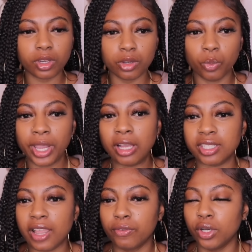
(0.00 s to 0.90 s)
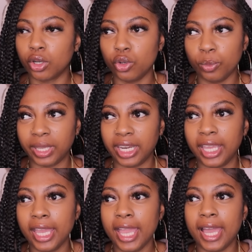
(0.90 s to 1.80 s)
We outside for a cool
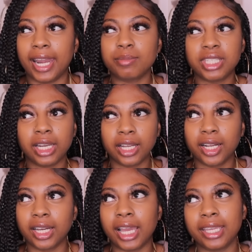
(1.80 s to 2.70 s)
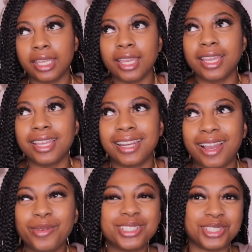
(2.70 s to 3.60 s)
minute, and I'm telling her like, yeah,
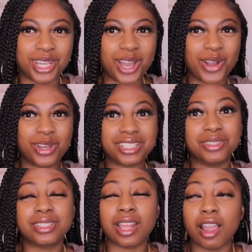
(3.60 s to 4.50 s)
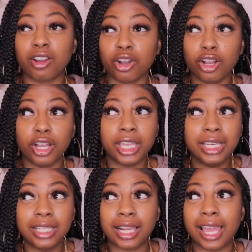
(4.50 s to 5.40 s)
that was Joe, and she was like, girl,
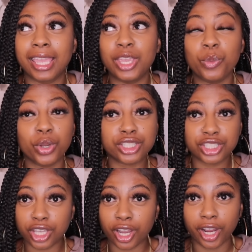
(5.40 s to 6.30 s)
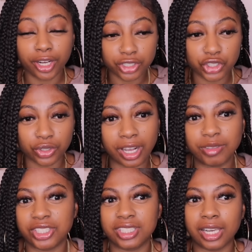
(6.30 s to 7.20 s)
he looked like he wants to hurt you. And I
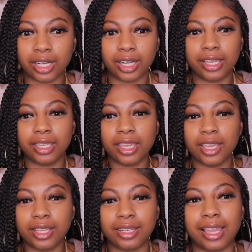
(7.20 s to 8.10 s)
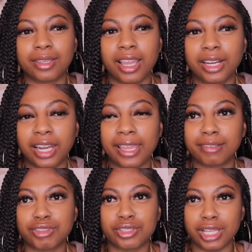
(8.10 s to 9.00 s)
was just telling her like, yeah, like kind of
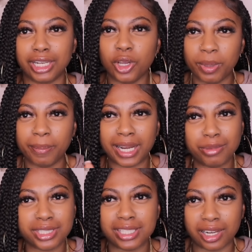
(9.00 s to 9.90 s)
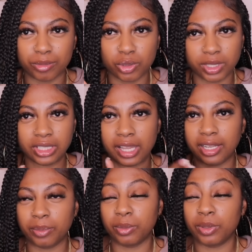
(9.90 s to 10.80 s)
like a little bit, but I wasn't telling him too much, because I
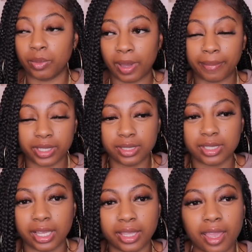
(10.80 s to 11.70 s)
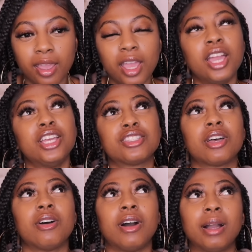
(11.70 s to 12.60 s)
ain't like putting people in my business like that.
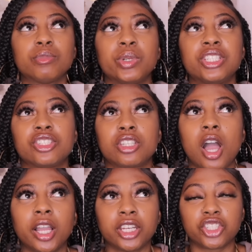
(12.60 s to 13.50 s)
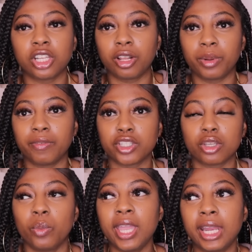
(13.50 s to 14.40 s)
So we just talking and chilling or whatever.
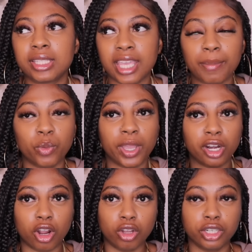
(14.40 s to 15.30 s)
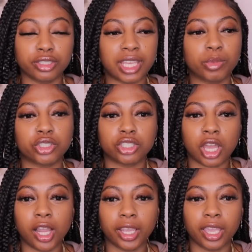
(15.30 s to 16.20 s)
So we had a table, we had our own little table just
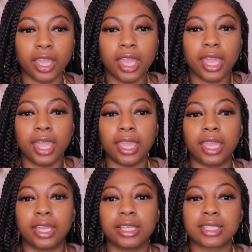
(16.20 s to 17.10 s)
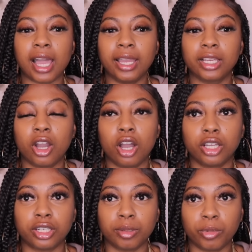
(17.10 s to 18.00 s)
talking, and this guy
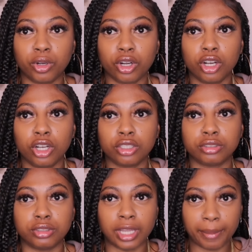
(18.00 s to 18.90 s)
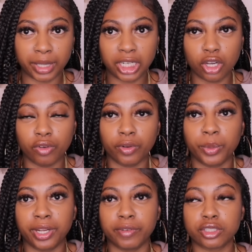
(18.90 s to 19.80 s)
called the girl Dominique over or
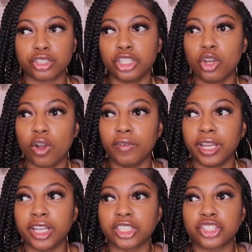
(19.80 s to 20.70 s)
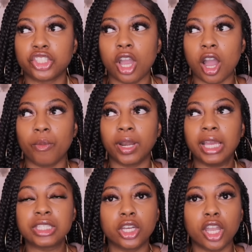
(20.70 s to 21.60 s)
whatever. So she go over there, y'all, when
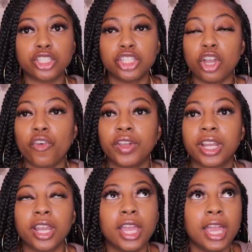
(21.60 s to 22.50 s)
I tell y'all, she over there,